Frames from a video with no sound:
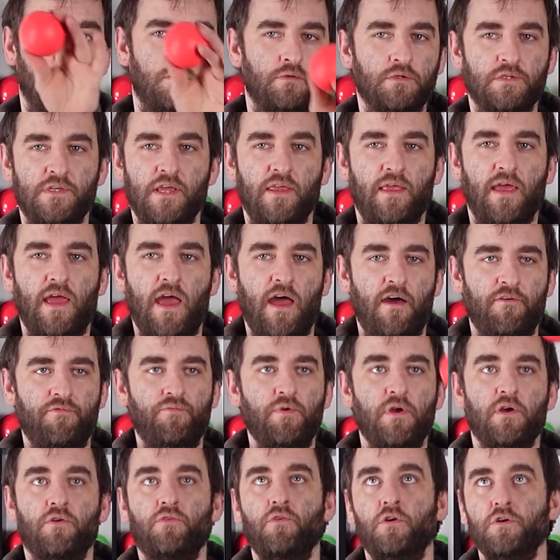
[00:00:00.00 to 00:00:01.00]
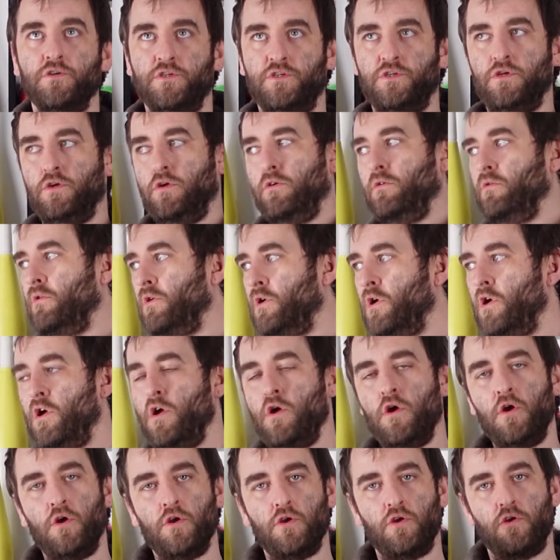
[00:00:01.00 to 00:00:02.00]
say like halfway across to you,
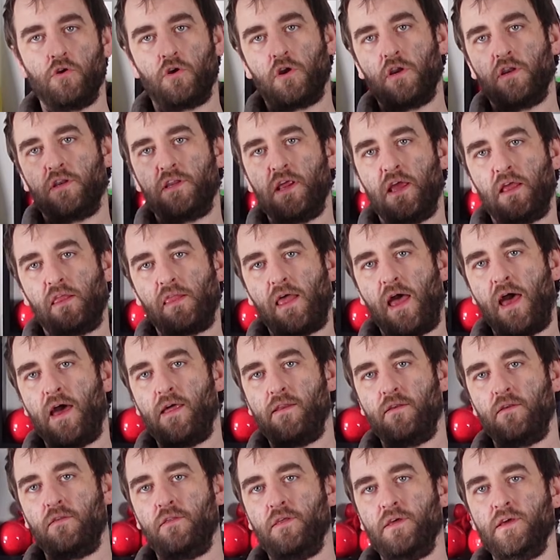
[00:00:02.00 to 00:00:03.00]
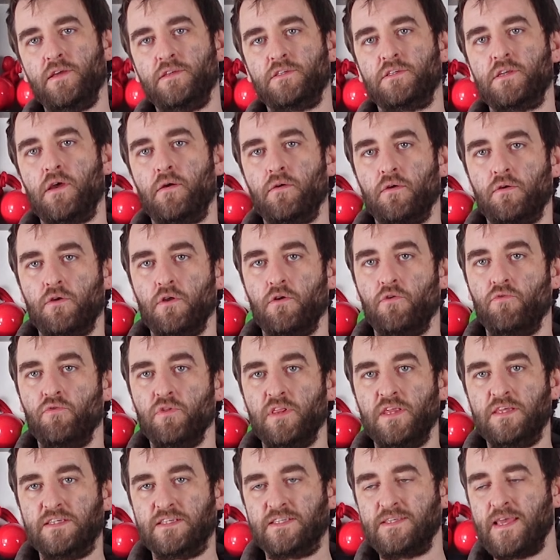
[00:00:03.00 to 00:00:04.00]
you're going to take the hand that's going to
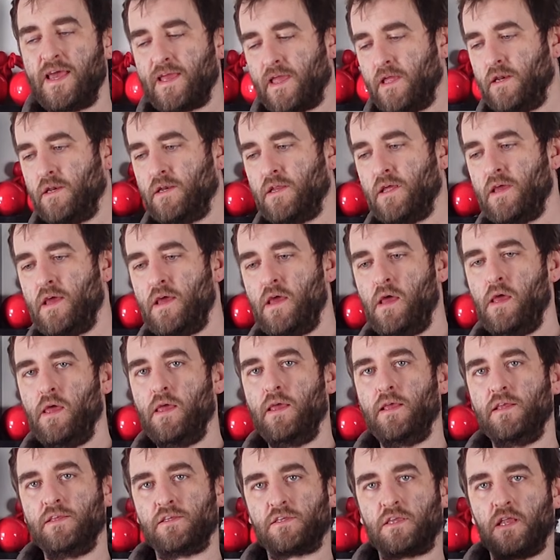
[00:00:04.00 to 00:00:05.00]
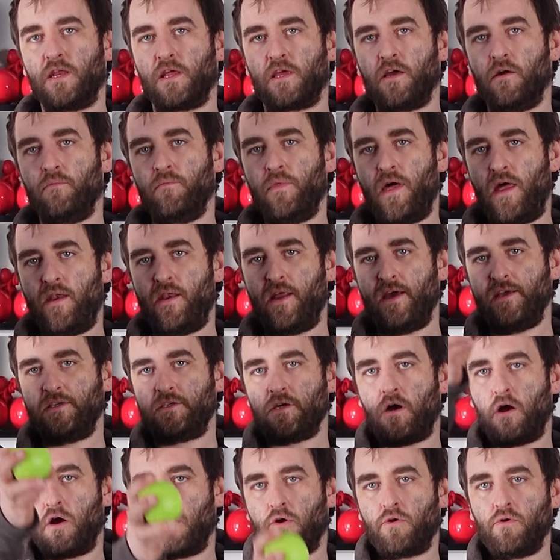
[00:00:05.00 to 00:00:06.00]
release second. It's going to come that nice
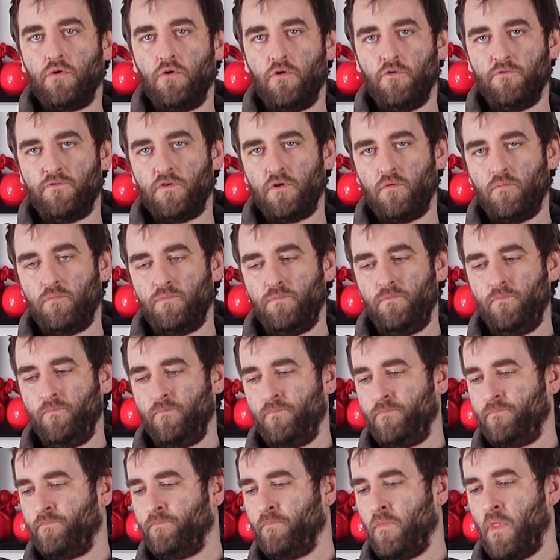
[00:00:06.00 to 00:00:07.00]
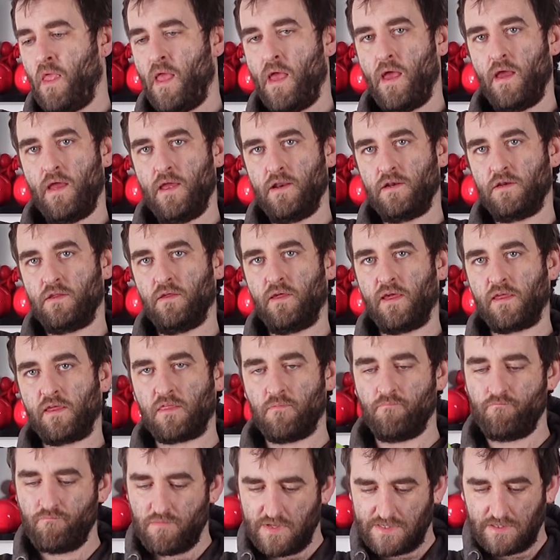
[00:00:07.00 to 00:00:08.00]
arc over into
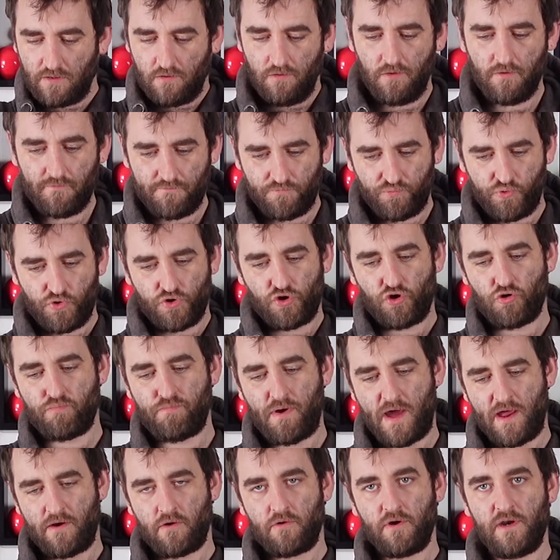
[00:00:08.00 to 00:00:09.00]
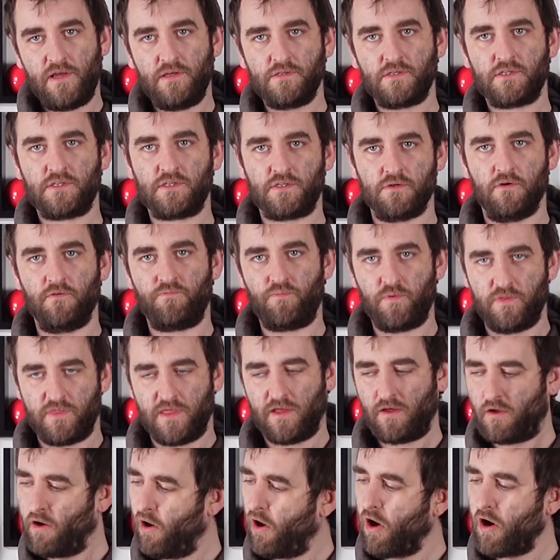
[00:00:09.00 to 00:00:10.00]
the middle of where your pattern is. So if we
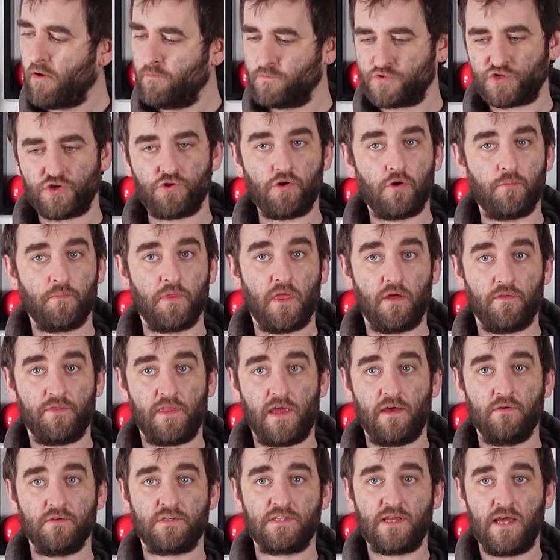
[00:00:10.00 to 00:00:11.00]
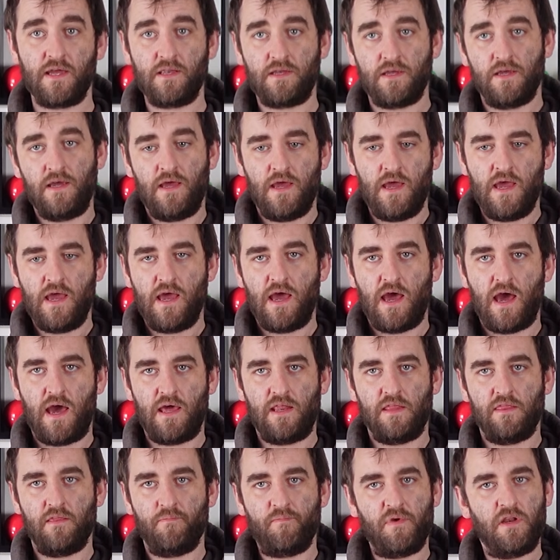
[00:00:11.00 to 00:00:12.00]
think our arms are normally on the outside
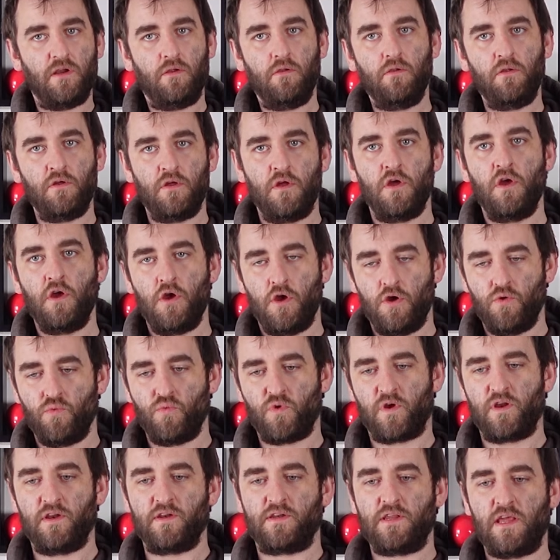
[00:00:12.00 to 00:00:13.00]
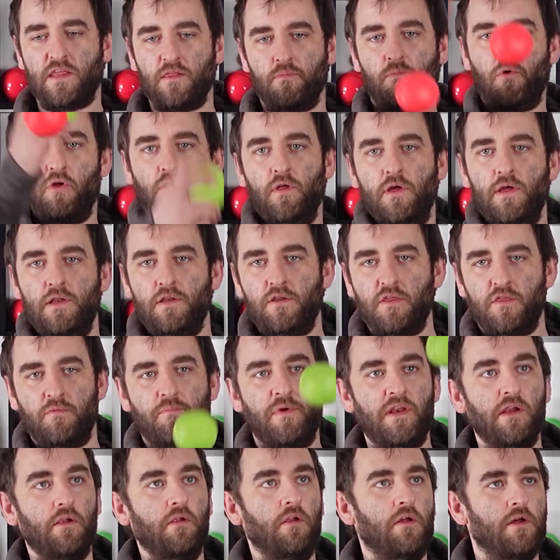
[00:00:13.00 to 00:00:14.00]
and in the middle, we're going to take the ball into the
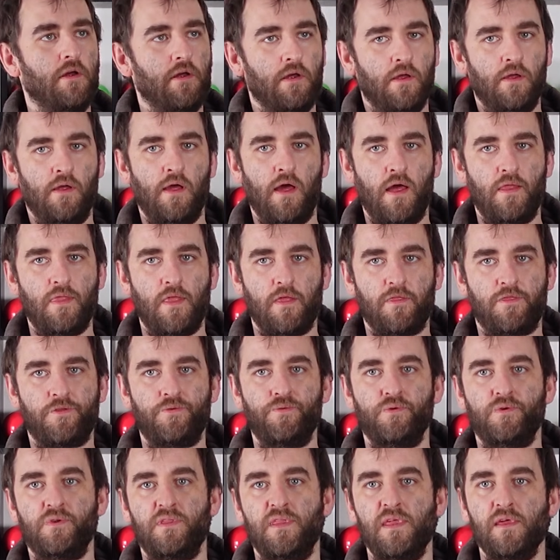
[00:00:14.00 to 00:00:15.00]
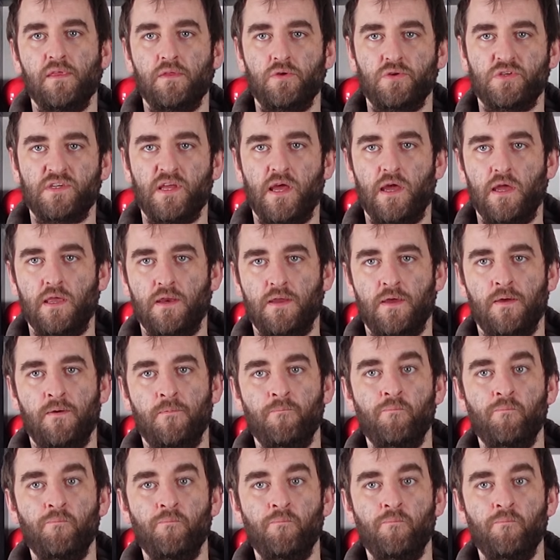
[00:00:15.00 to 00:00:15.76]
middle and then throw to the other side.